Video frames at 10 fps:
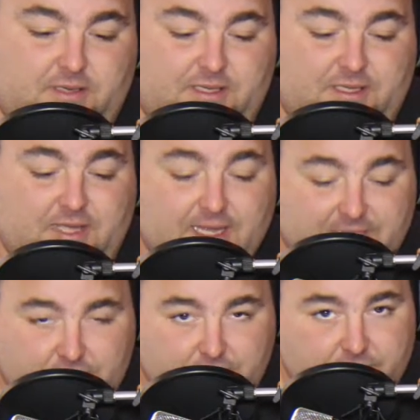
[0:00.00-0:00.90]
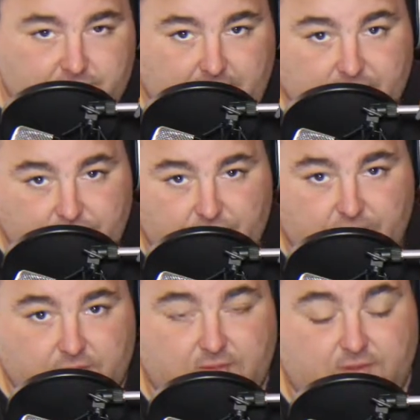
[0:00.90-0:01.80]
and I like him. I
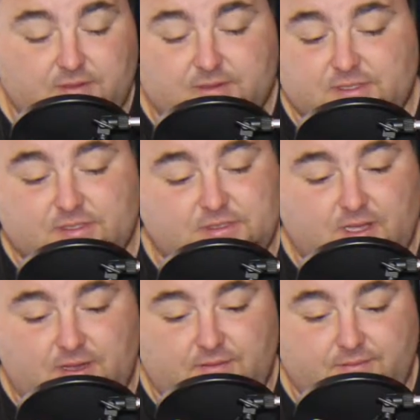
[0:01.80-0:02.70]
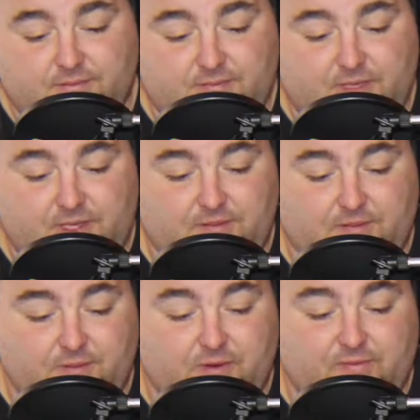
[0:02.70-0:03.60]
do. It's just I'm
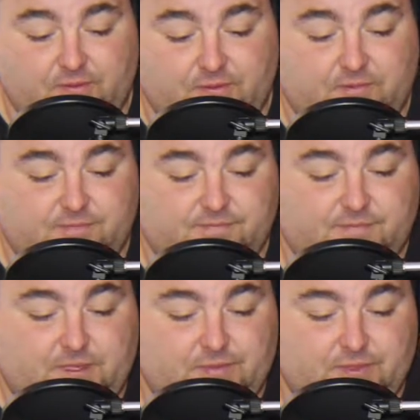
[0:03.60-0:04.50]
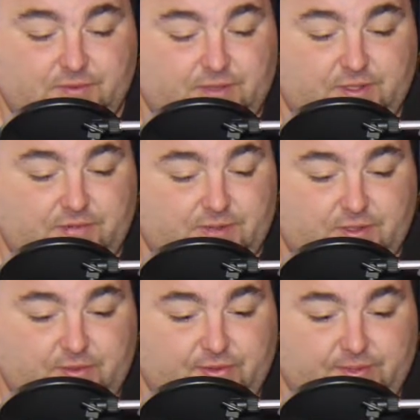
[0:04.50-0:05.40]
over it. I'm just really over
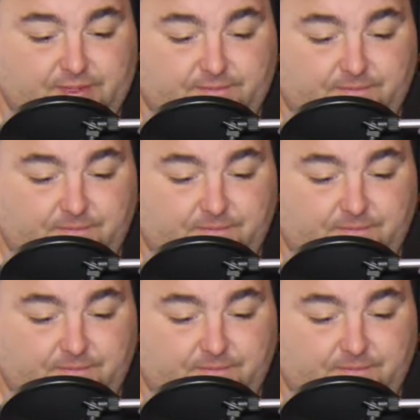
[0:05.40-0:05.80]
the whole thing.